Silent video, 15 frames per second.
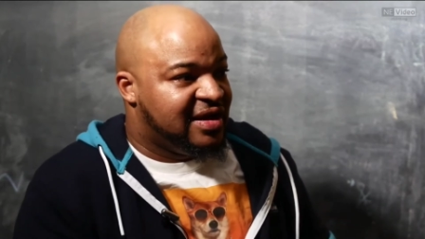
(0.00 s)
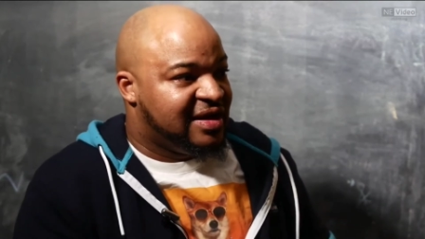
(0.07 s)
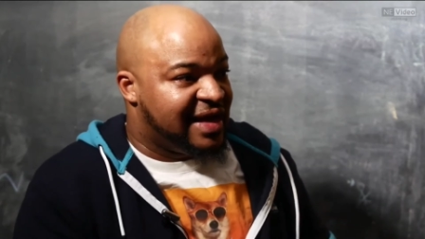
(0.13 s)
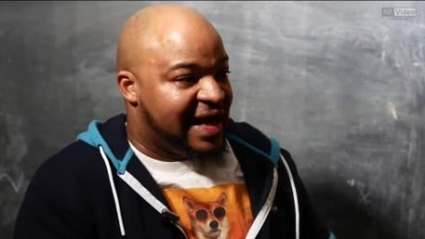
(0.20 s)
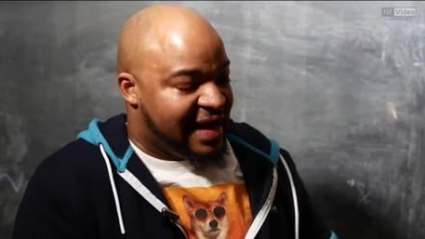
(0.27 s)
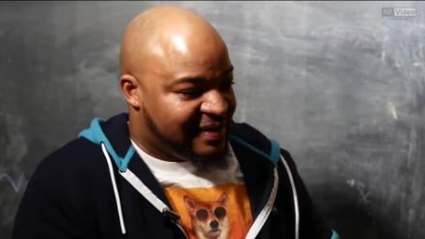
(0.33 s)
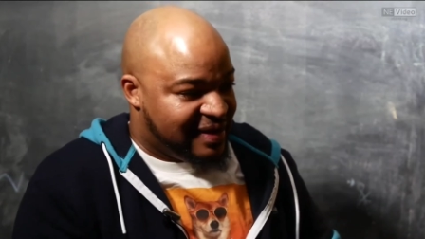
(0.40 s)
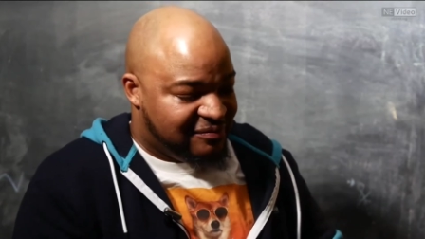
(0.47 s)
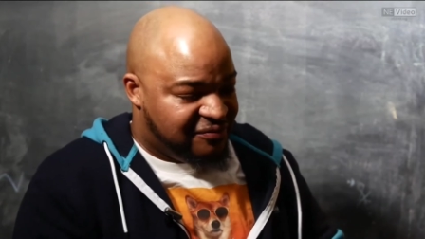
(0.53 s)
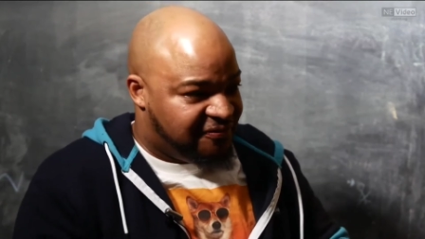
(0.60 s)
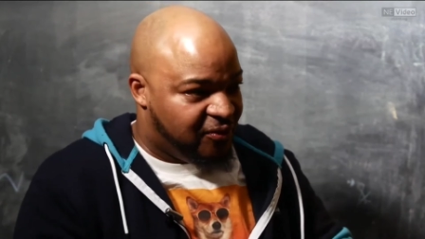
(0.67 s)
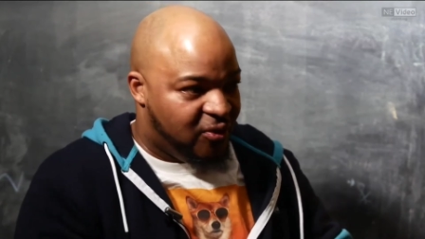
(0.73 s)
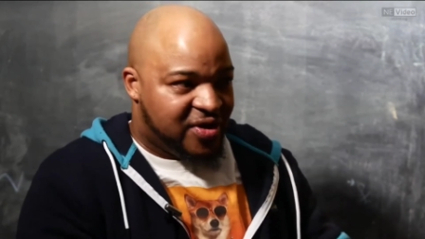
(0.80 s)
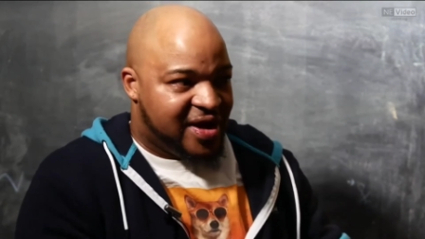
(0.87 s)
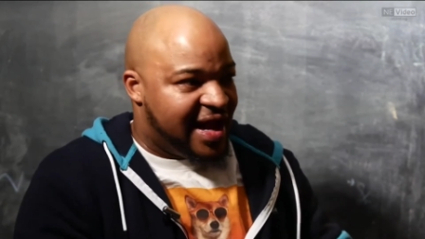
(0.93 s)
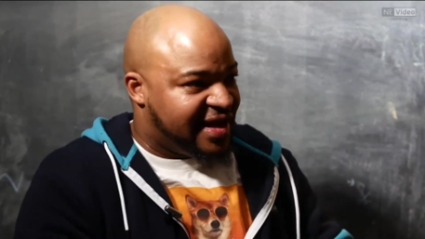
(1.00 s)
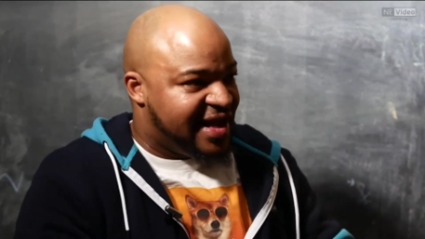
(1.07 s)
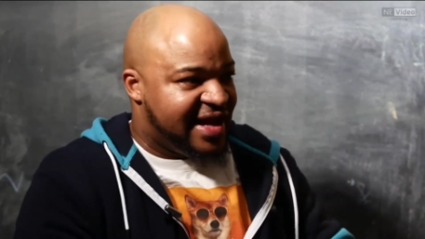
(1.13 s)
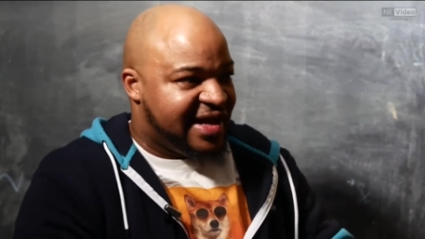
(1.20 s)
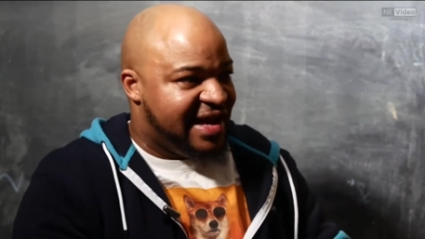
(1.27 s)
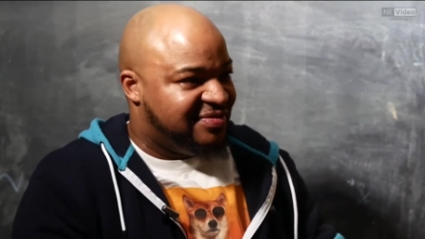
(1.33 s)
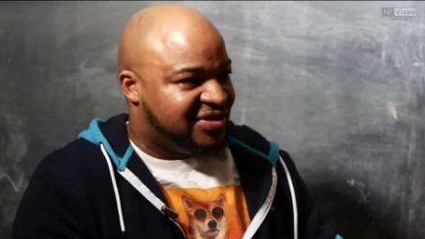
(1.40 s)
Like I'm 40, I
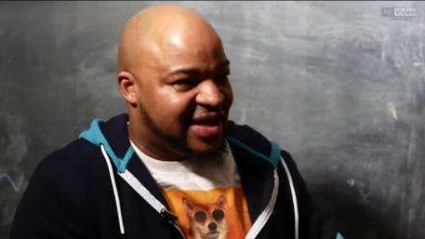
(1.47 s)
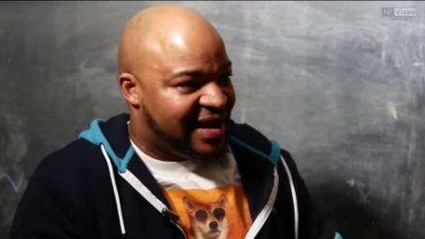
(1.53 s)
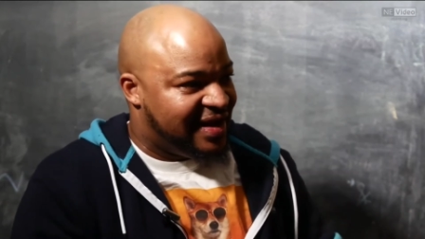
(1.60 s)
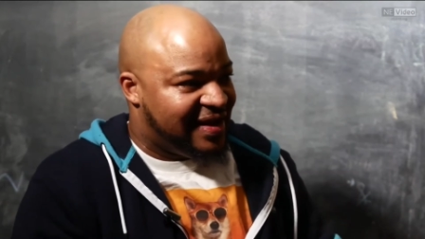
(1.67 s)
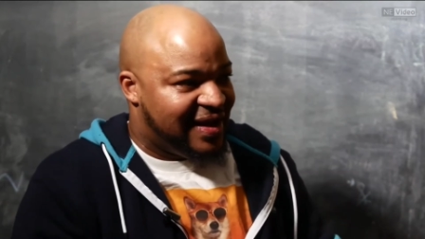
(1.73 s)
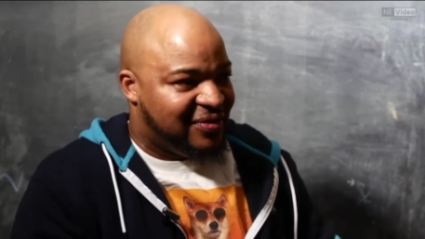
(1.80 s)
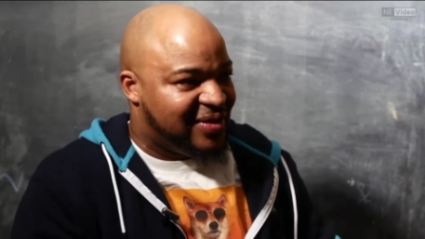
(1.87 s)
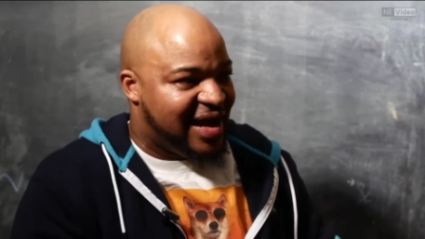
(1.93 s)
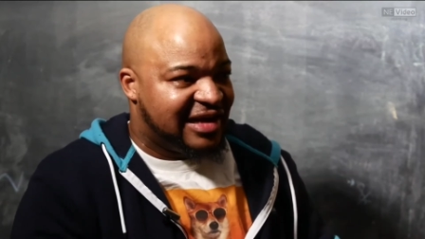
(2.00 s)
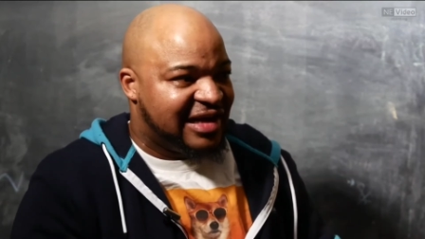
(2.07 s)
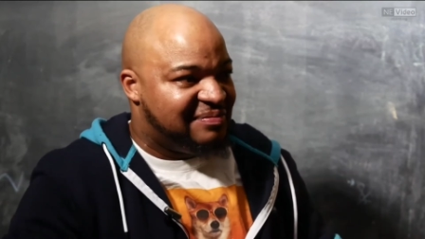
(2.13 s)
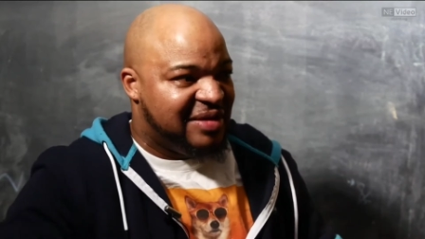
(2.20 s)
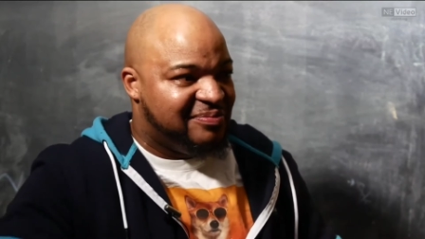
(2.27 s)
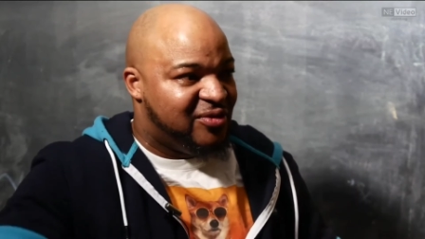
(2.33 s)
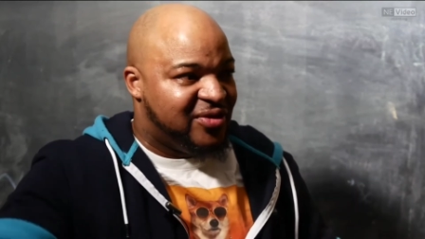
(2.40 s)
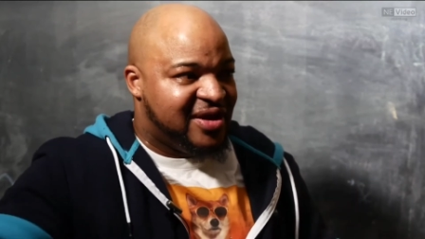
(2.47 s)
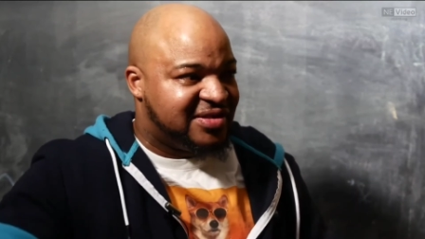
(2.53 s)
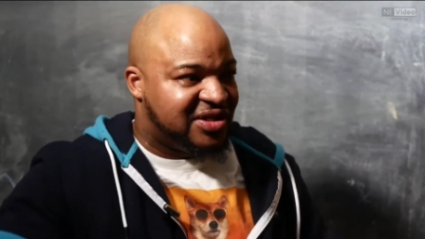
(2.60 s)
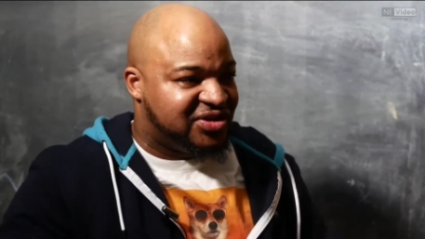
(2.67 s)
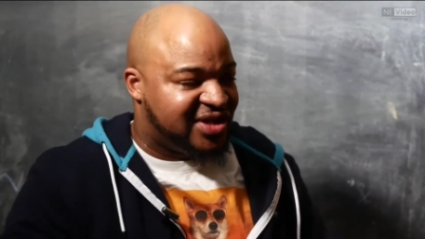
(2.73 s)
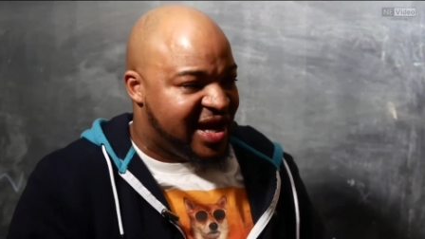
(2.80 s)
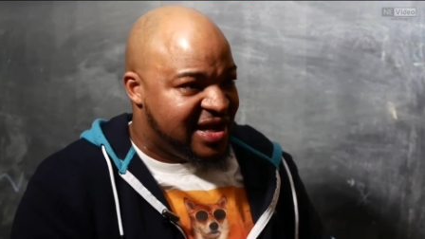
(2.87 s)
can't keep. I don't got that many more years
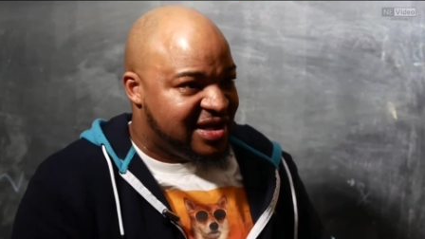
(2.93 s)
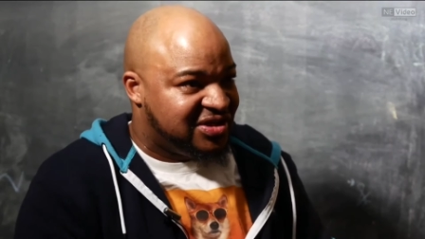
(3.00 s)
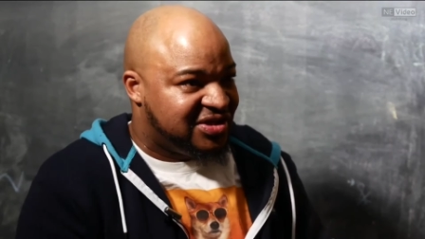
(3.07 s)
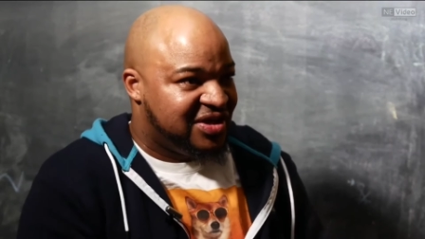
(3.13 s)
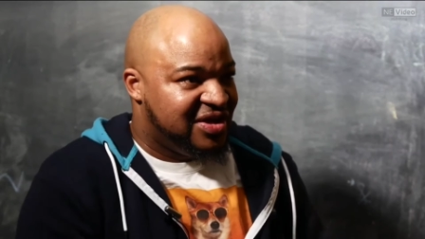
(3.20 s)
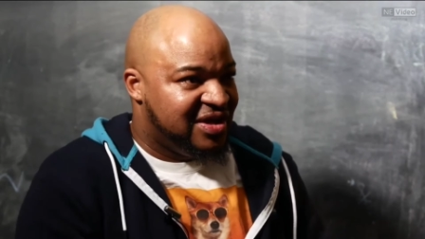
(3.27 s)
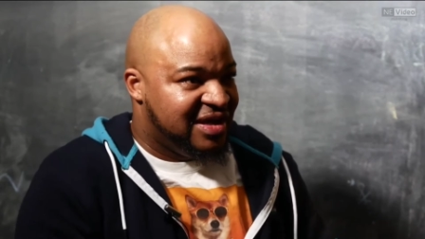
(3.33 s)
to change.